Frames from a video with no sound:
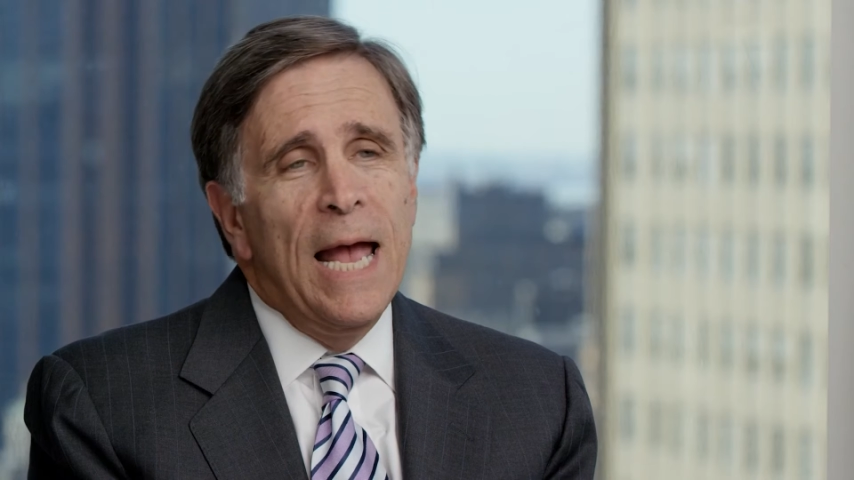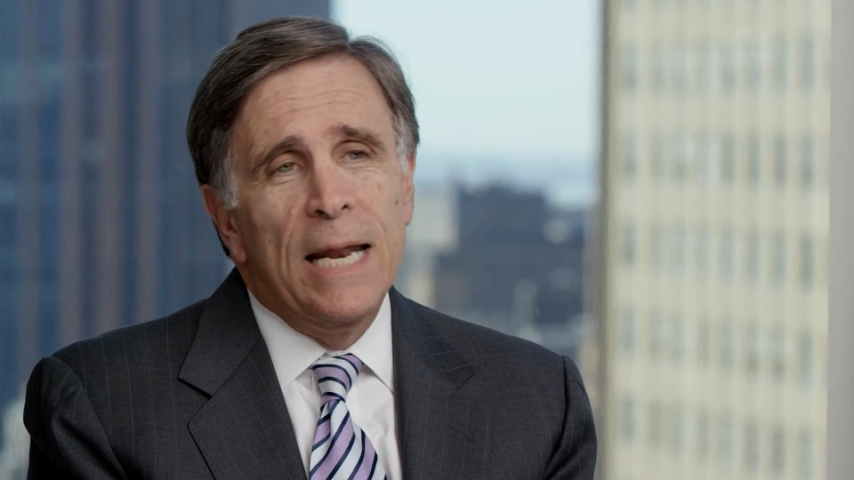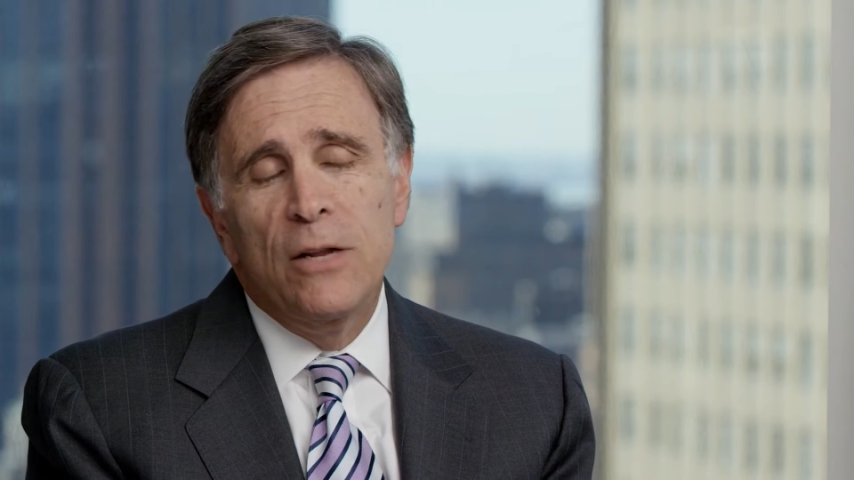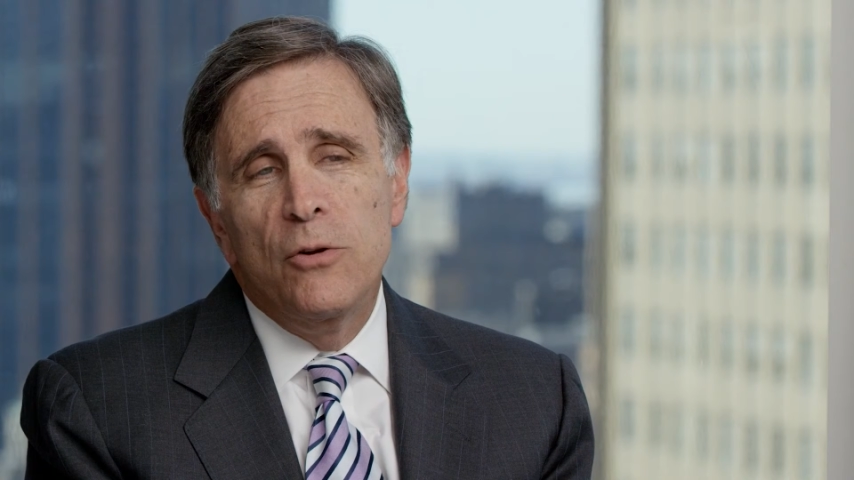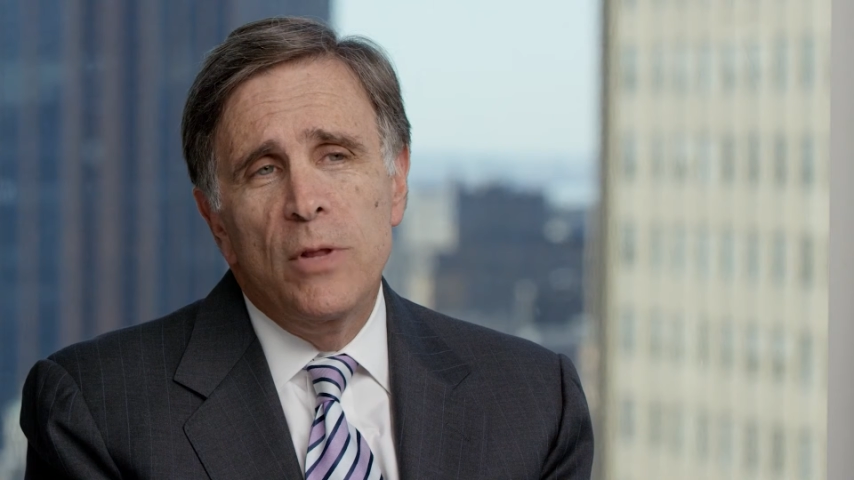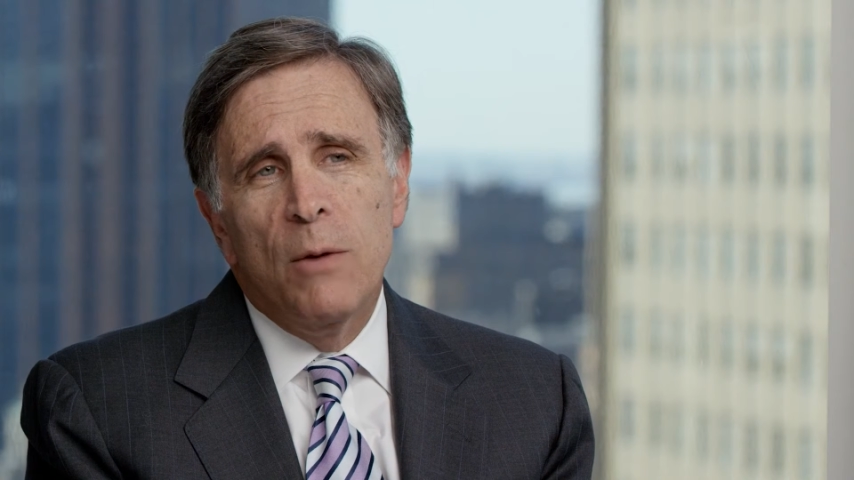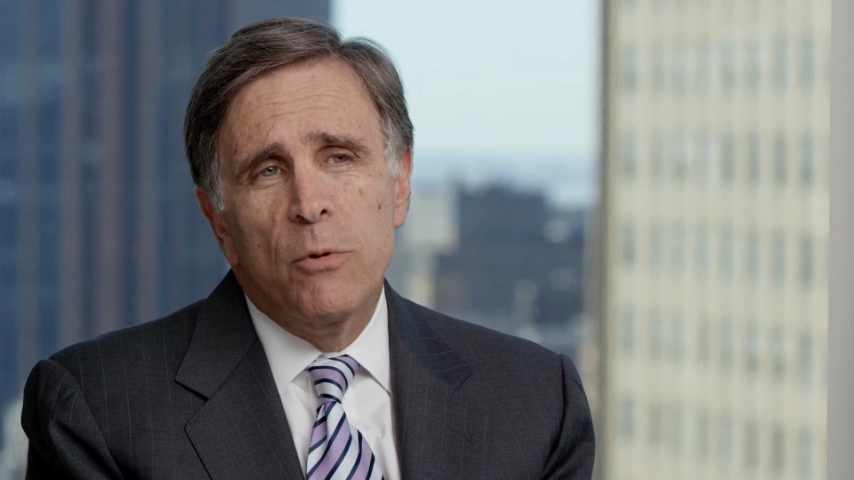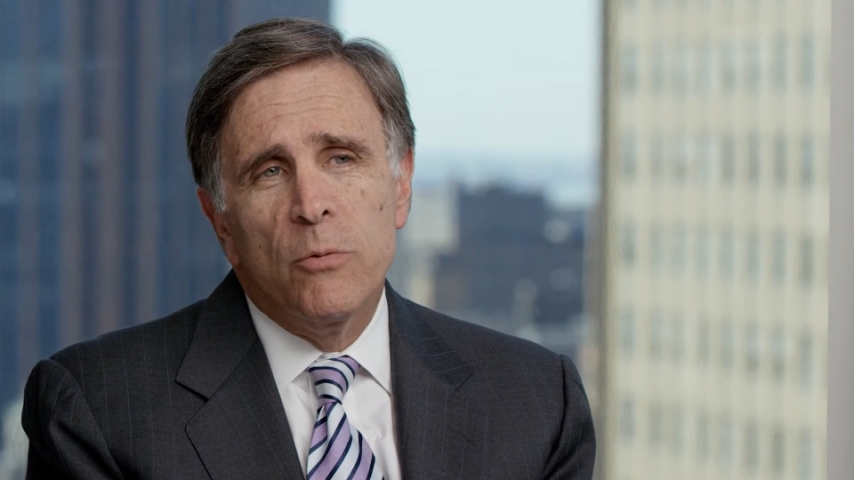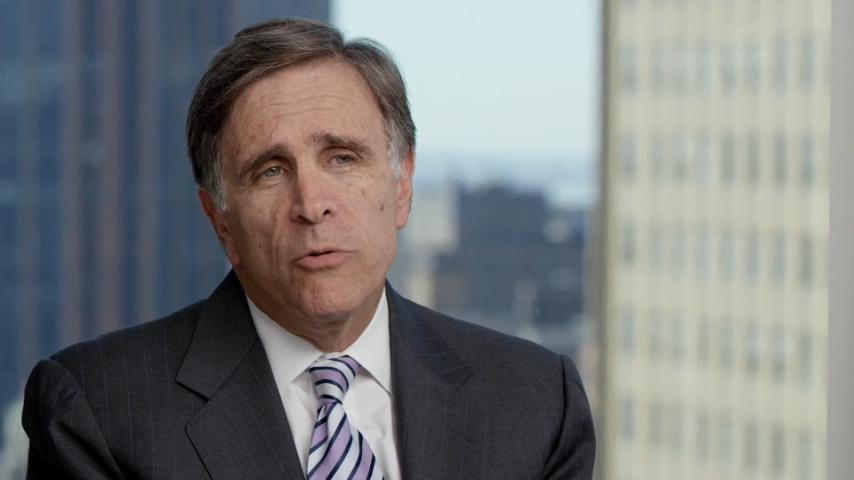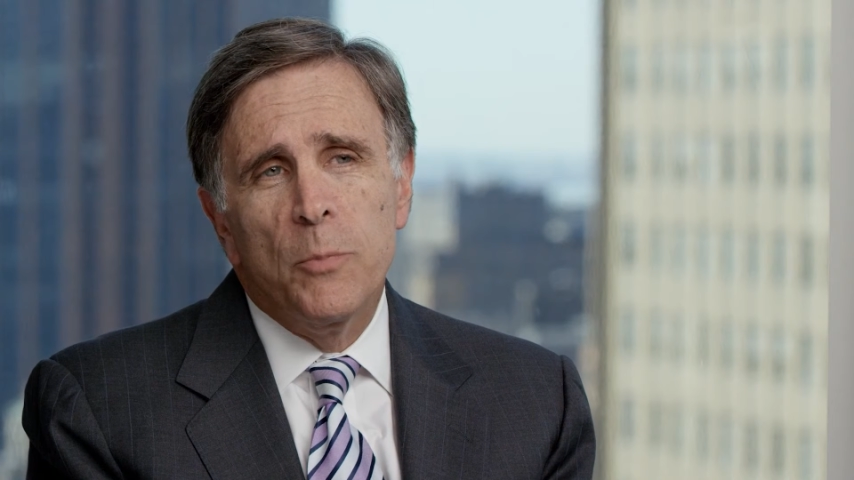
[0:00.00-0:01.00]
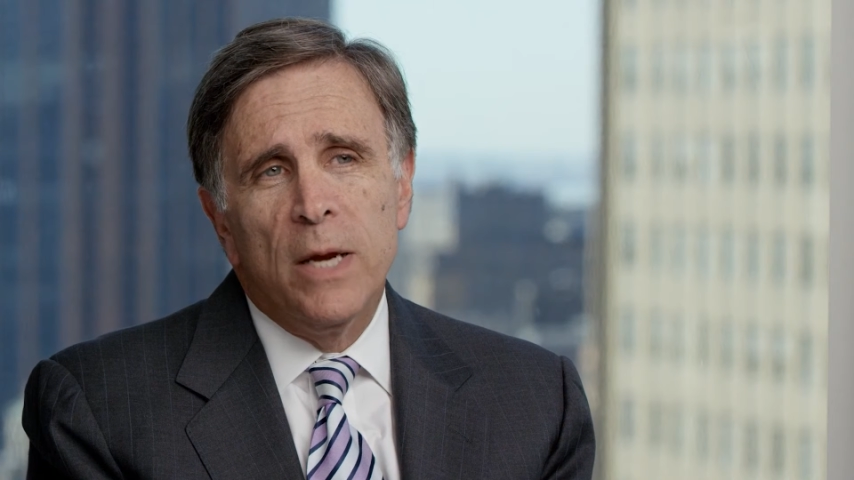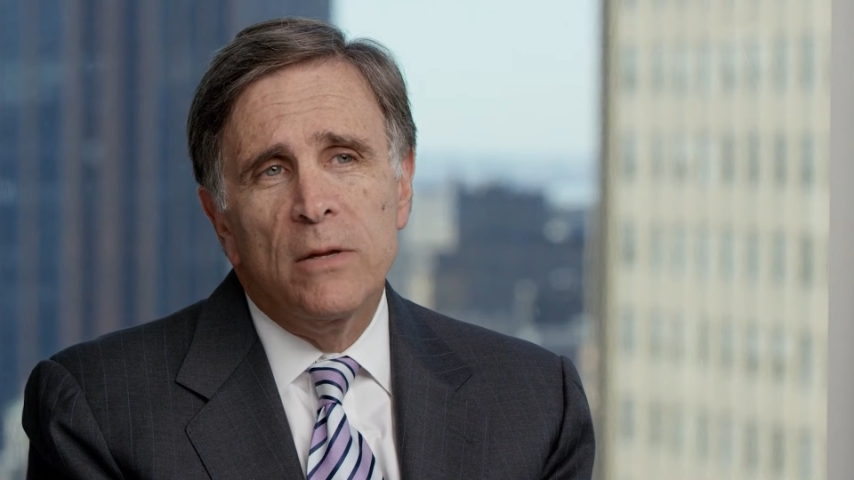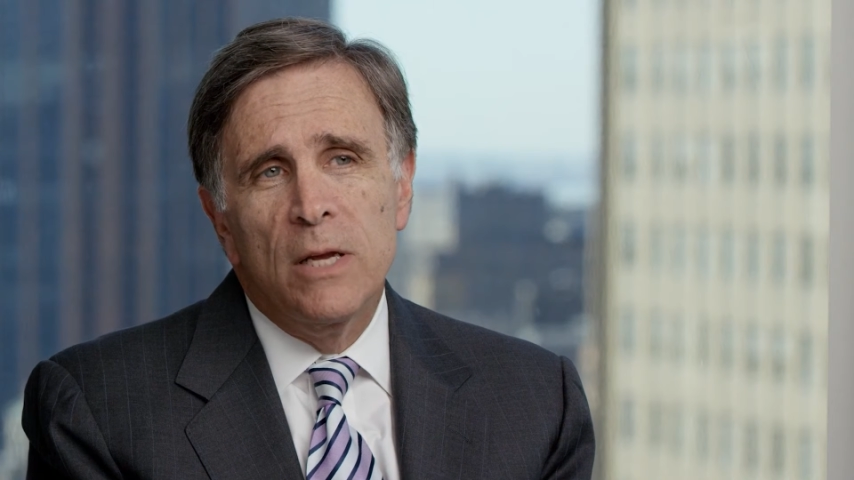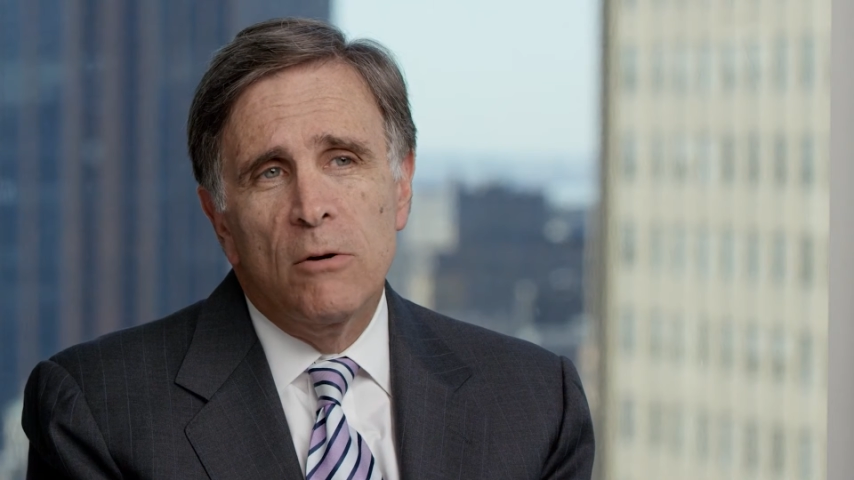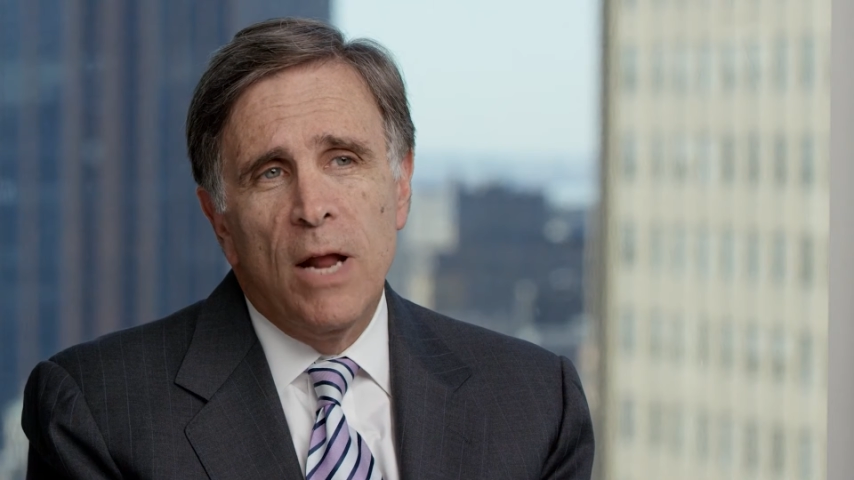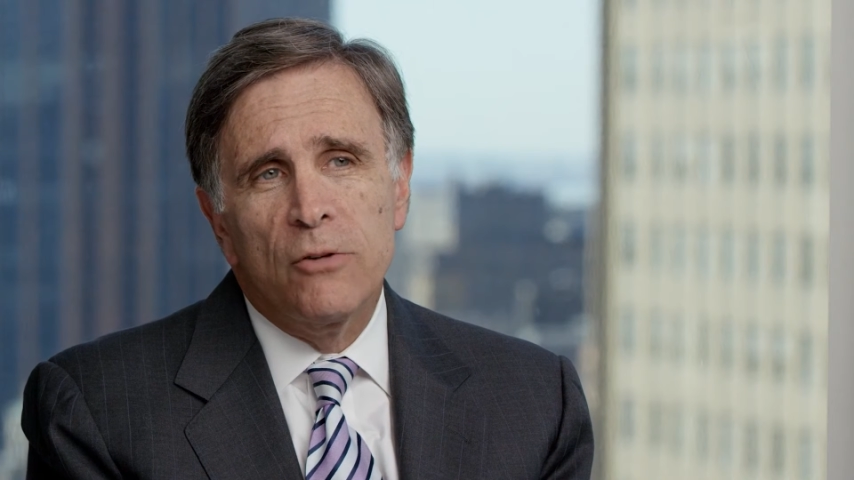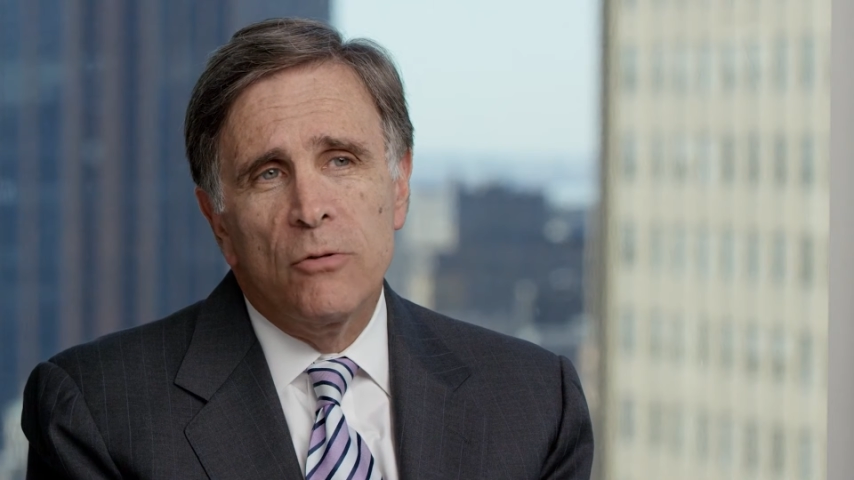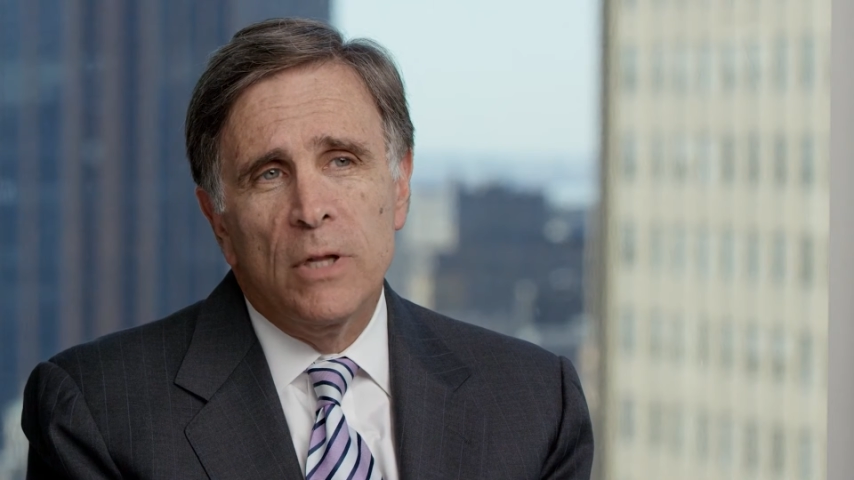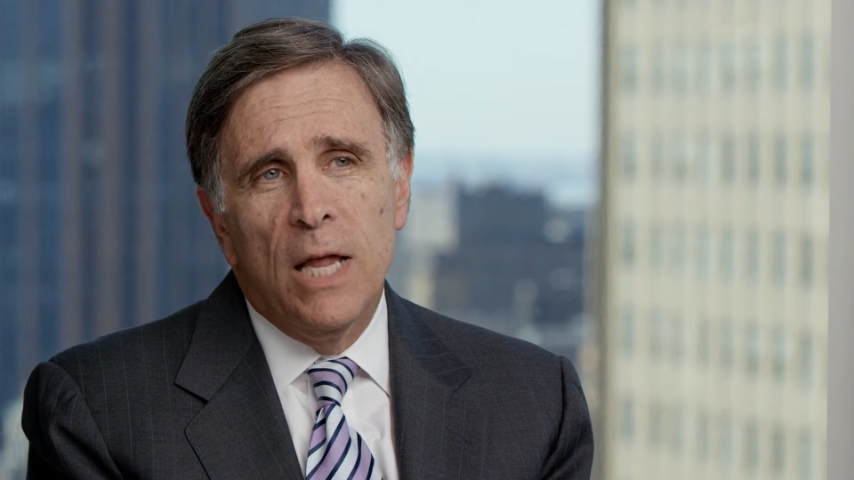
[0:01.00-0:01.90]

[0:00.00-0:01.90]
And I do that with respect to international